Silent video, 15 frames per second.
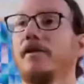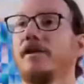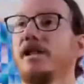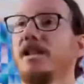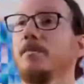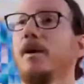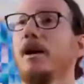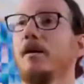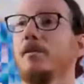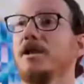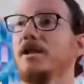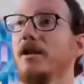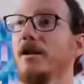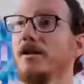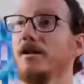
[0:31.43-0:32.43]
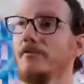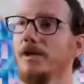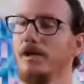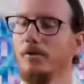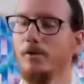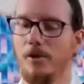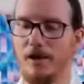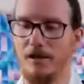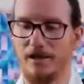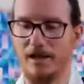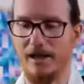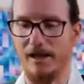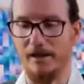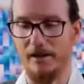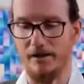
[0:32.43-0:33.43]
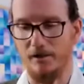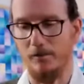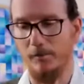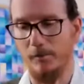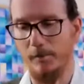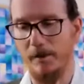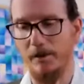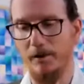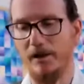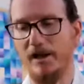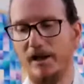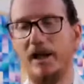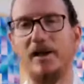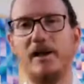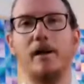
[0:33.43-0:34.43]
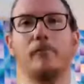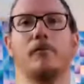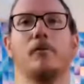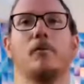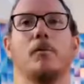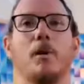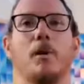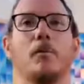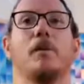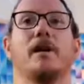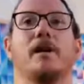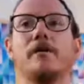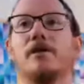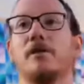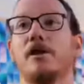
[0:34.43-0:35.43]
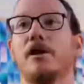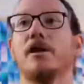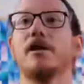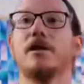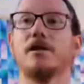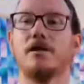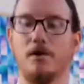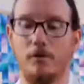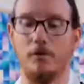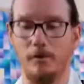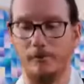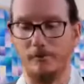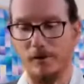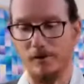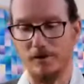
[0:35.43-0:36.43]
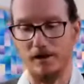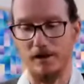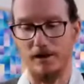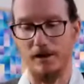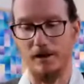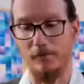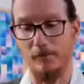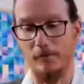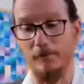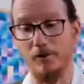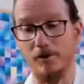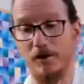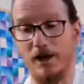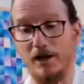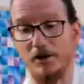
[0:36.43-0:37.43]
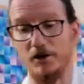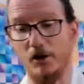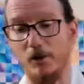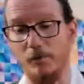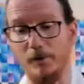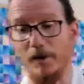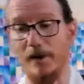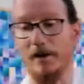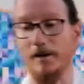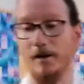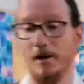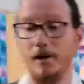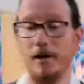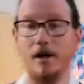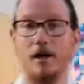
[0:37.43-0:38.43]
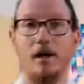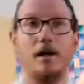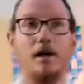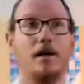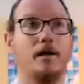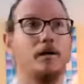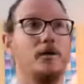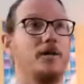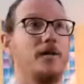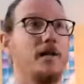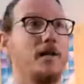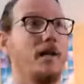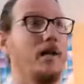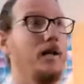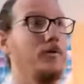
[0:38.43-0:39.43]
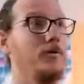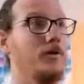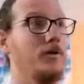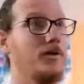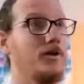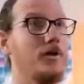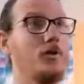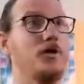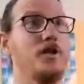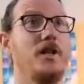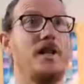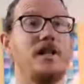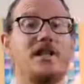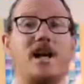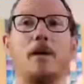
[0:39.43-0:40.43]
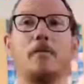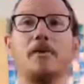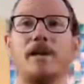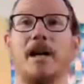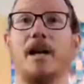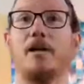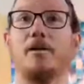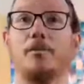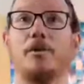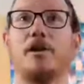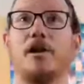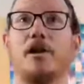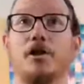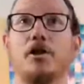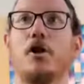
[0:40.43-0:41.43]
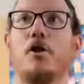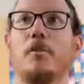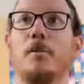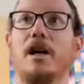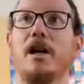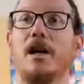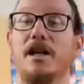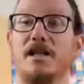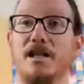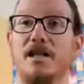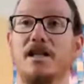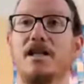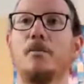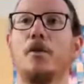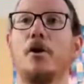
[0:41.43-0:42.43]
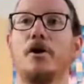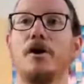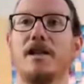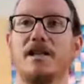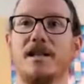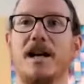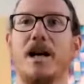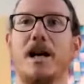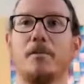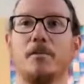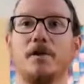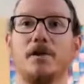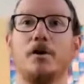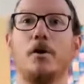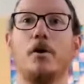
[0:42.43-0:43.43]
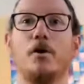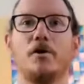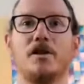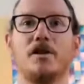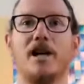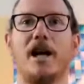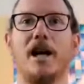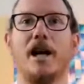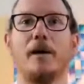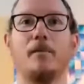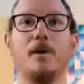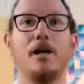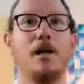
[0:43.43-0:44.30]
six paramitas really work together. So we've been looking at them from one week to another. So we've looked at Akshobhya, who's associated time of day. The Buddha Akshobhya is the morning time, the dawn time.